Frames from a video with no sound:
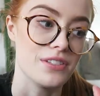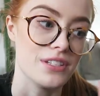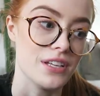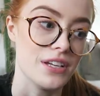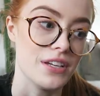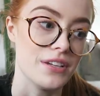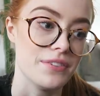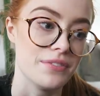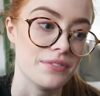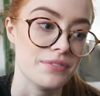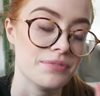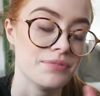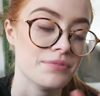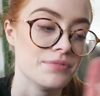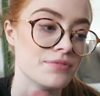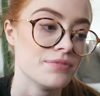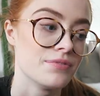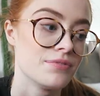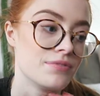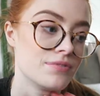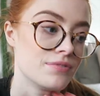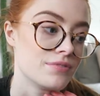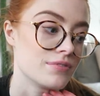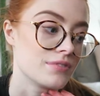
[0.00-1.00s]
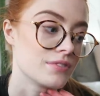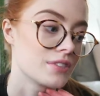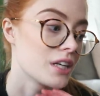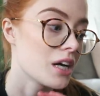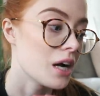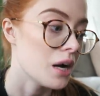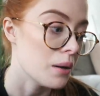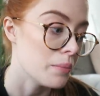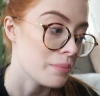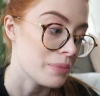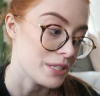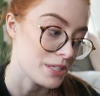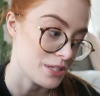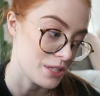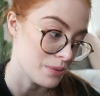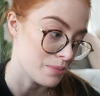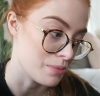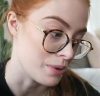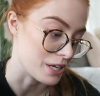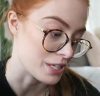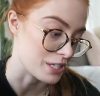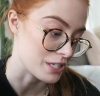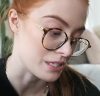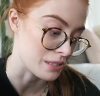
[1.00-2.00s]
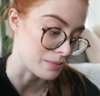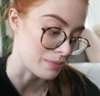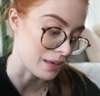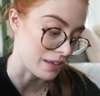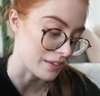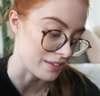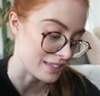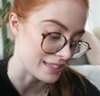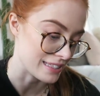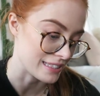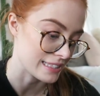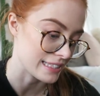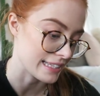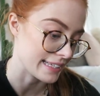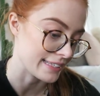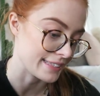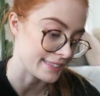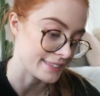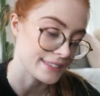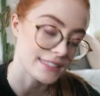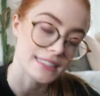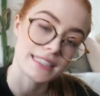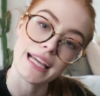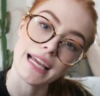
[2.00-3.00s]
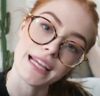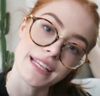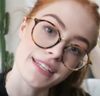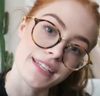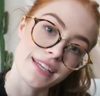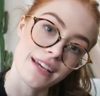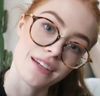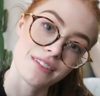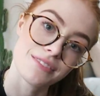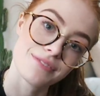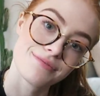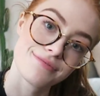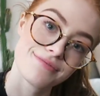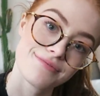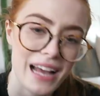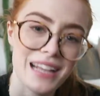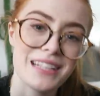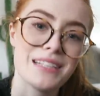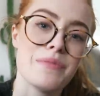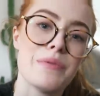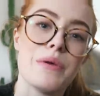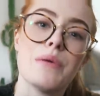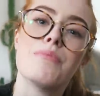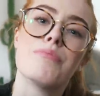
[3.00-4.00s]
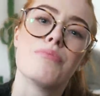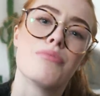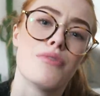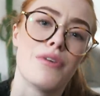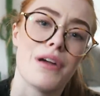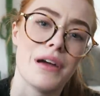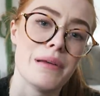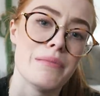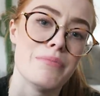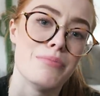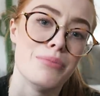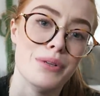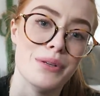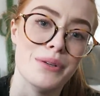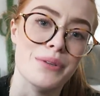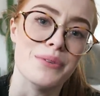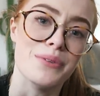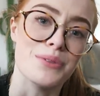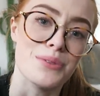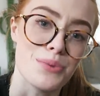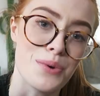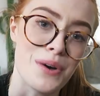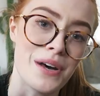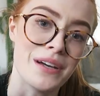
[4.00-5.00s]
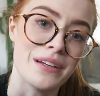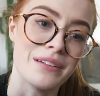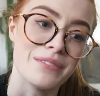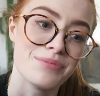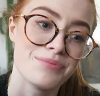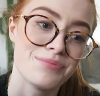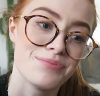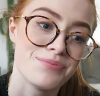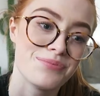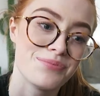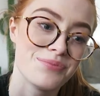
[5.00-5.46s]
so can't be too precious about these things, can you? Had to be bright blue as well.